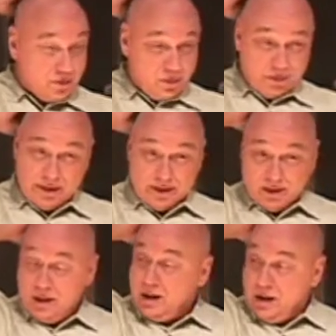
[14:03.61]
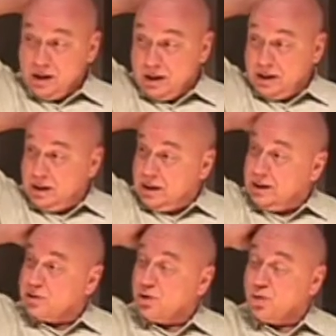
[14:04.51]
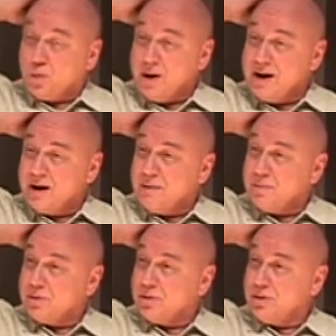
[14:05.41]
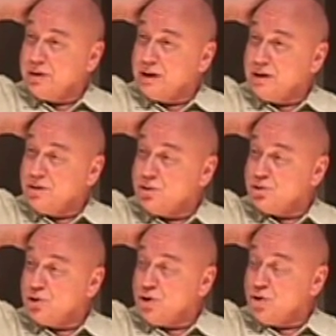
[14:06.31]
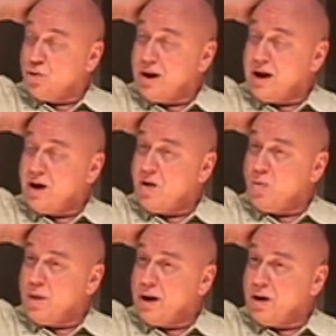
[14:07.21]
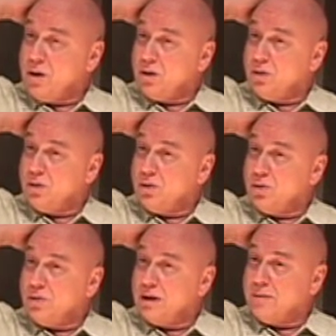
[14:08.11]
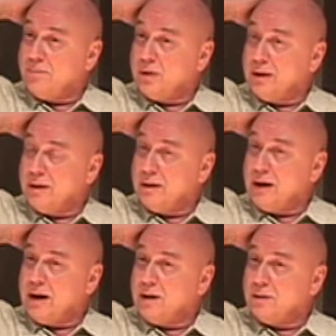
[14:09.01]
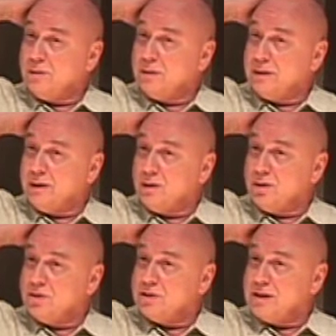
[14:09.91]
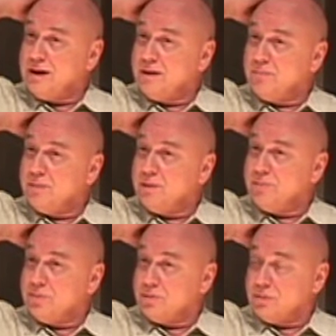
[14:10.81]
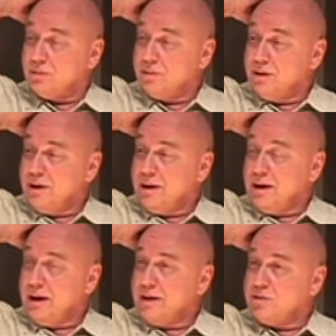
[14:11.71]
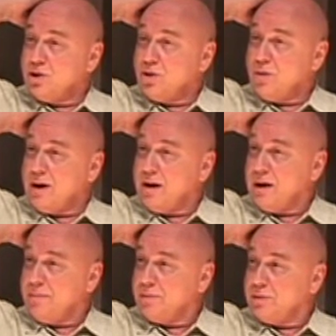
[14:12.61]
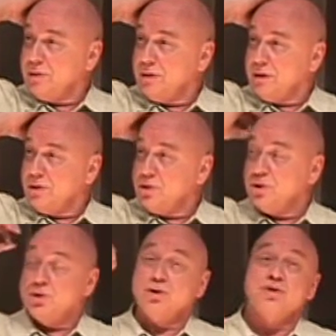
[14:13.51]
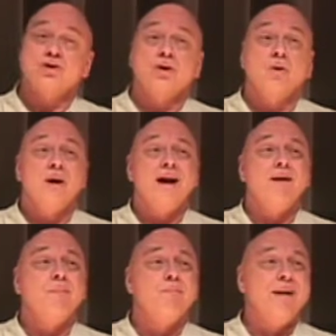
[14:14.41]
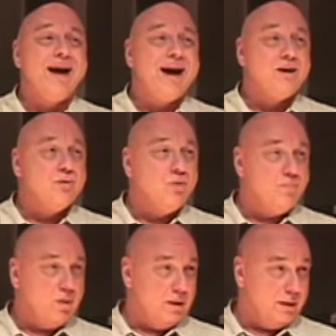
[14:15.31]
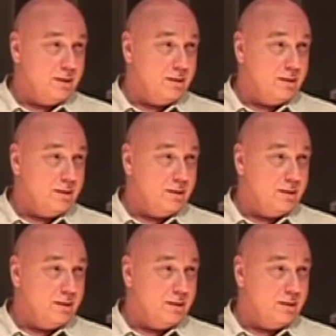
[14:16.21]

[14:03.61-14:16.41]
for a minute. It's a great opportunity to show how well you can play legato and get a good sound and play musical. It's a great opportunity to show how bad you play